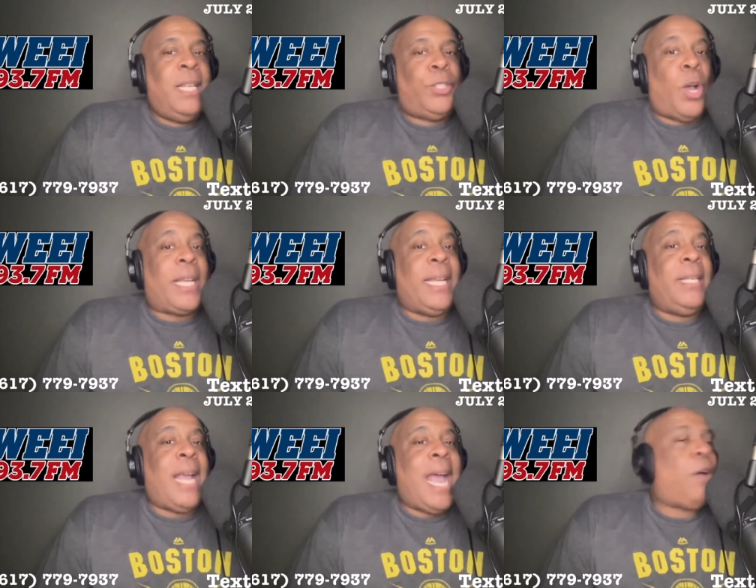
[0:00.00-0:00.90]

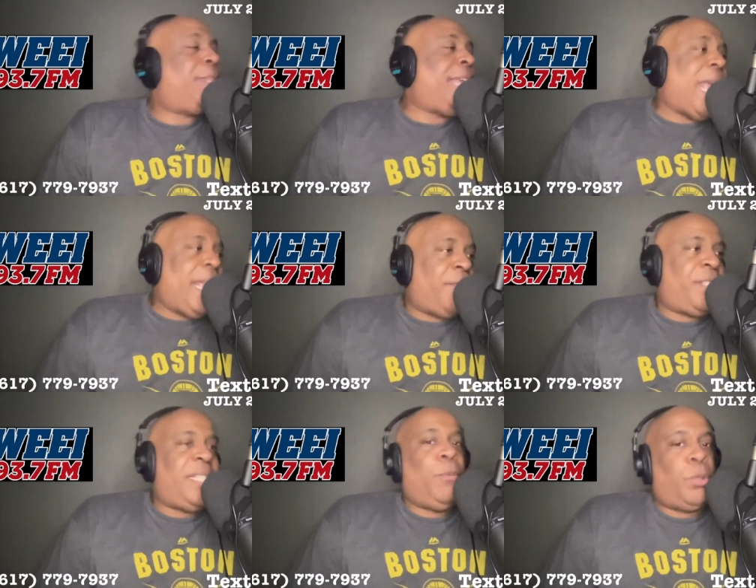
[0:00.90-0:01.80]
talking how the
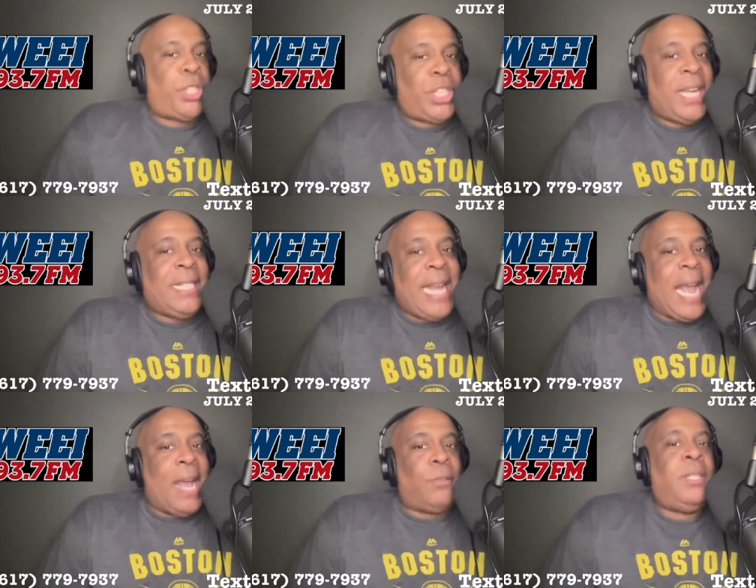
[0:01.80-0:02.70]
AFC will shake
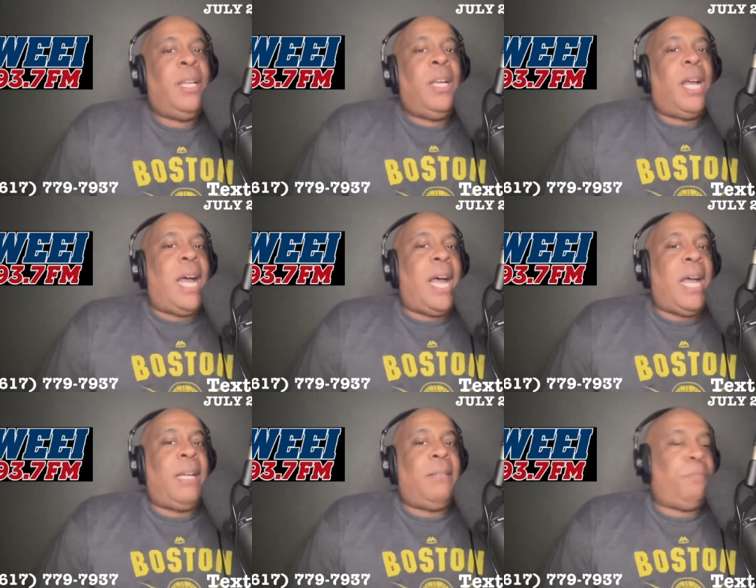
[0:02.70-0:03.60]
down
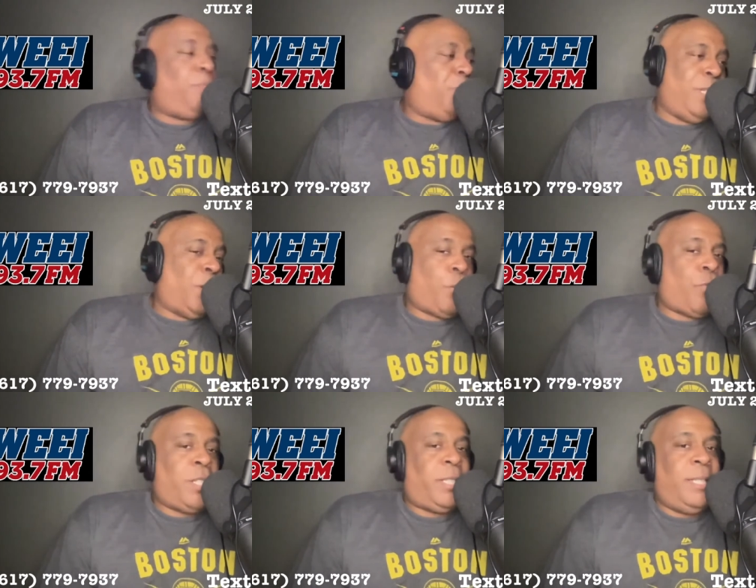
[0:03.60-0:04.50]

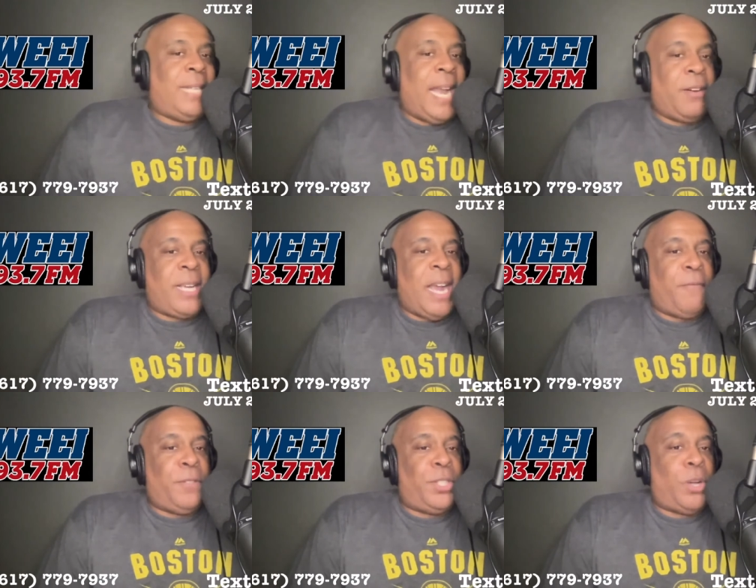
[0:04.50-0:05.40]
across the entire
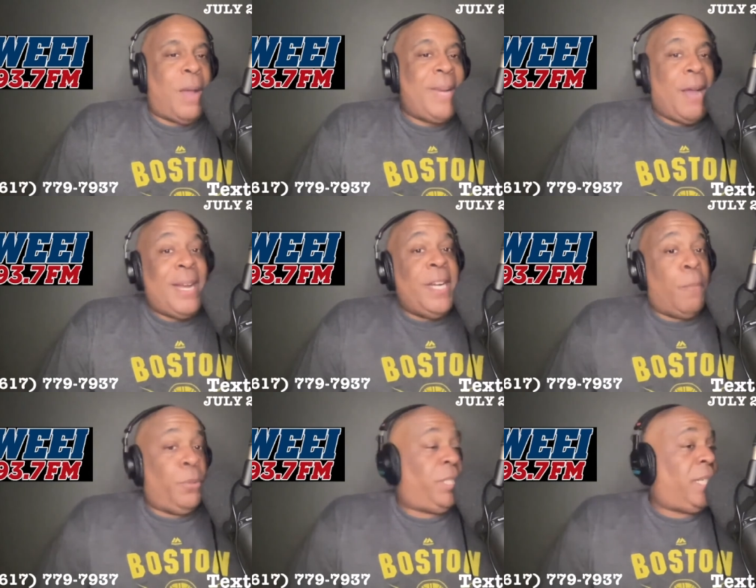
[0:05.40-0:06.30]
conference. So I'm now at
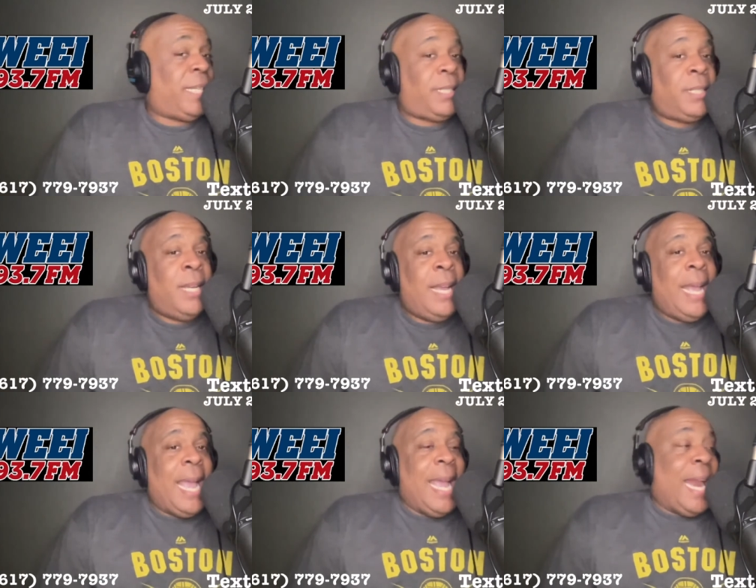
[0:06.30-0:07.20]
number 6,
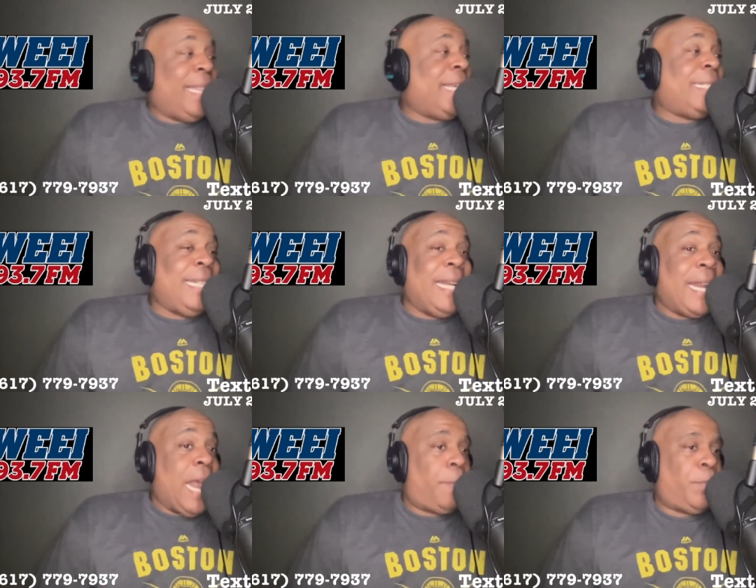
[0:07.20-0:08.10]
and I think it's the
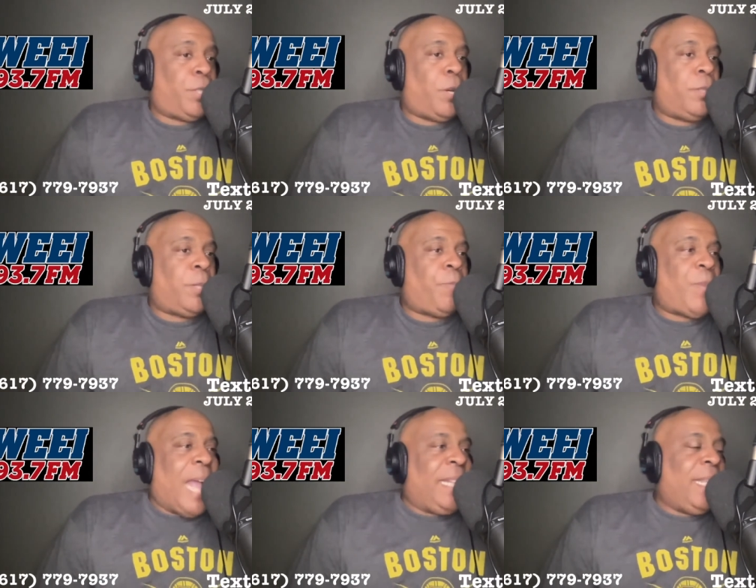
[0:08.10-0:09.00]
Indianapolis Colts.
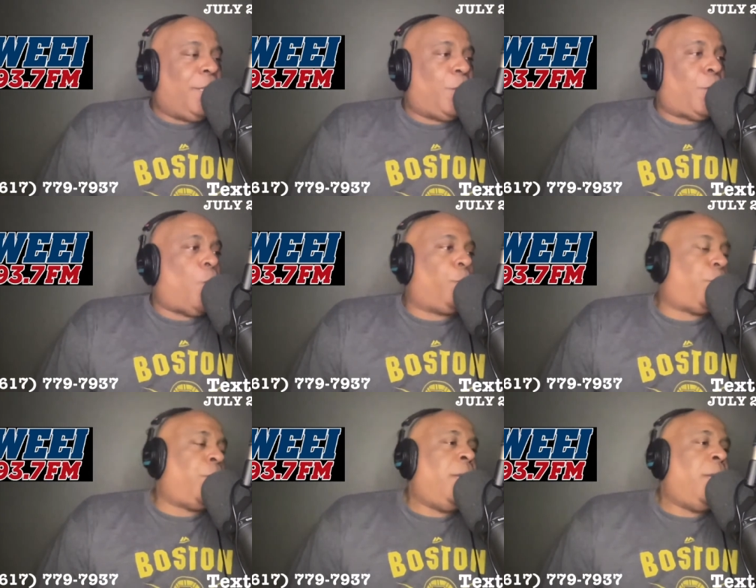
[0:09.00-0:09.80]
I think the Colts